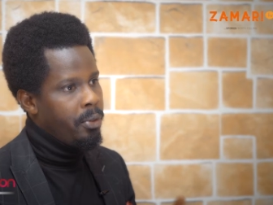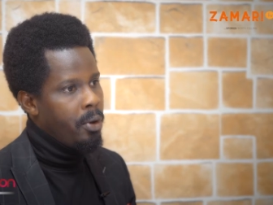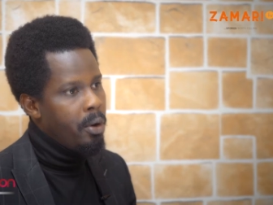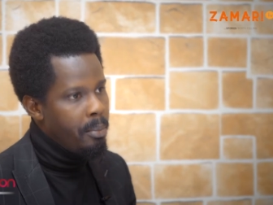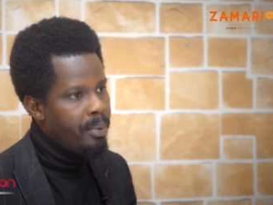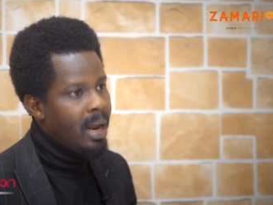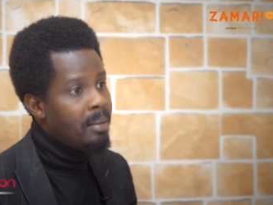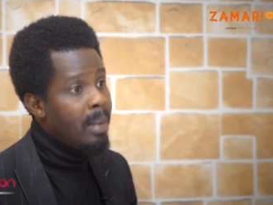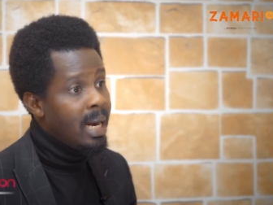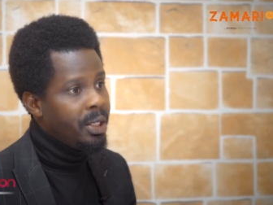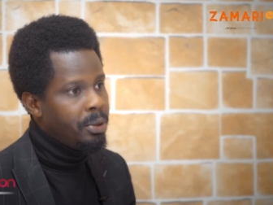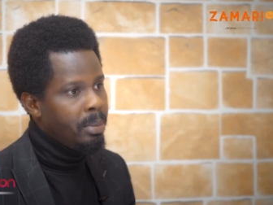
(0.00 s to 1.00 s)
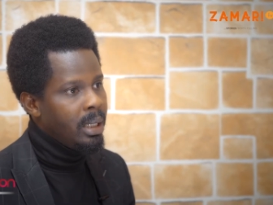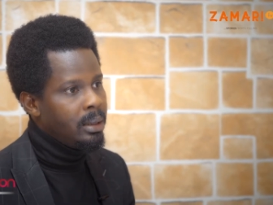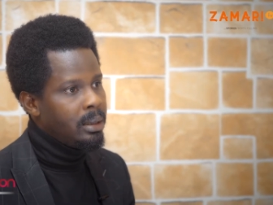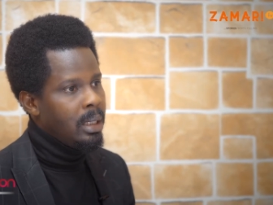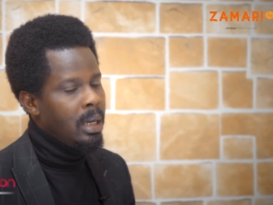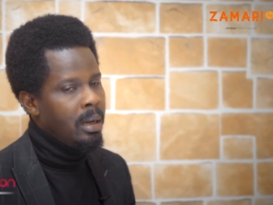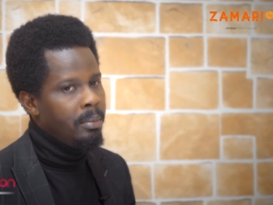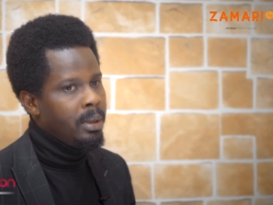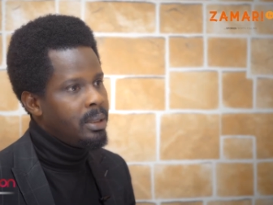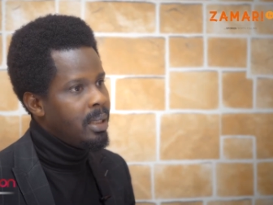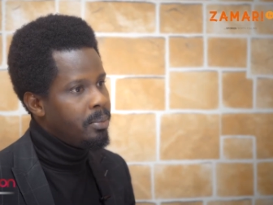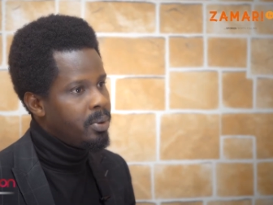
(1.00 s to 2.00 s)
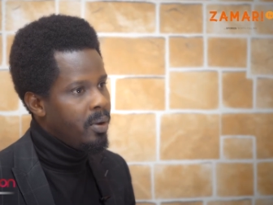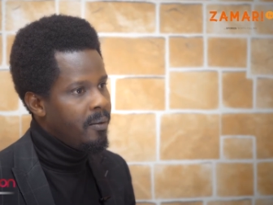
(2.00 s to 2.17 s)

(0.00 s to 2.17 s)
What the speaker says: thorough brand management in terms